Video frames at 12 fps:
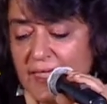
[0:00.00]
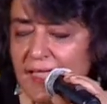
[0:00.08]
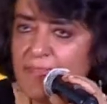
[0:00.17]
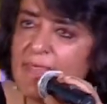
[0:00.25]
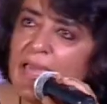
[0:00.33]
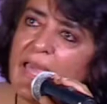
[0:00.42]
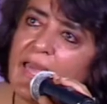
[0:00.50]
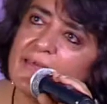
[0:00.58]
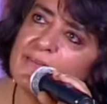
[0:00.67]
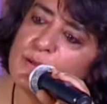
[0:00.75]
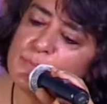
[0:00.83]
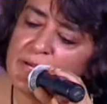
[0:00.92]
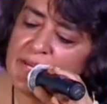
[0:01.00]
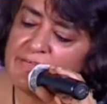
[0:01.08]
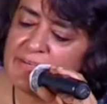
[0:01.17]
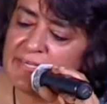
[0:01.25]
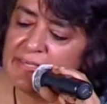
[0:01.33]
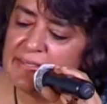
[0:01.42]
There, the
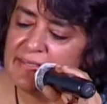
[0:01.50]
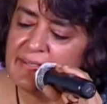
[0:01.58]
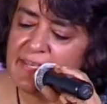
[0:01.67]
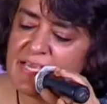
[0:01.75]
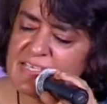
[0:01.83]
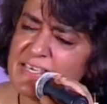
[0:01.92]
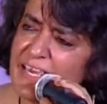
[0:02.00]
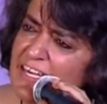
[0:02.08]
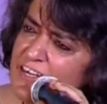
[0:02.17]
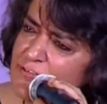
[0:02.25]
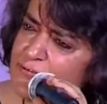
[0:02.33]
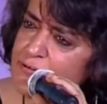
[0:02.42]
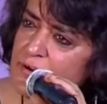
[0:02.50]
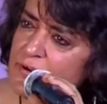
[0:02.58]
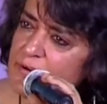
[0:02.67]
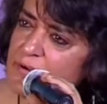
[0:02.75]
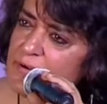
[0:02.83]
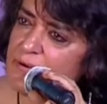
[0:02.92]
beloved is
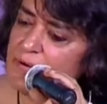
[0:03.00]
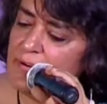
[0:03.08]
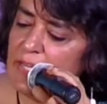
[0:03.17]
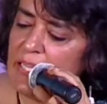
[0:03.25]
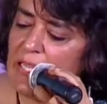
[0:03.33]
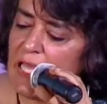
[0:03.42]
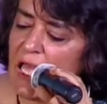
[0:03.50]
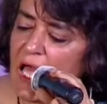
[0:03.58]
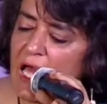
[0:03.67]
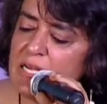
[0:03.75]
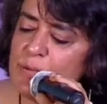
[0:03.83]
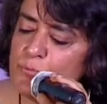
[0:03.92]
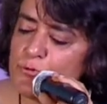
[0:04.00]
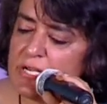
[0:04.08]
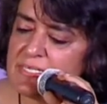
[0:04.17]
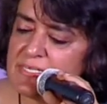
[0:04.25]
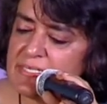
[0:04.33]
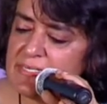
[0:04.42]
indifferent,
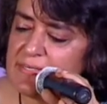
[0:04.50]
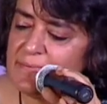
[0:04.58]
unimpressed.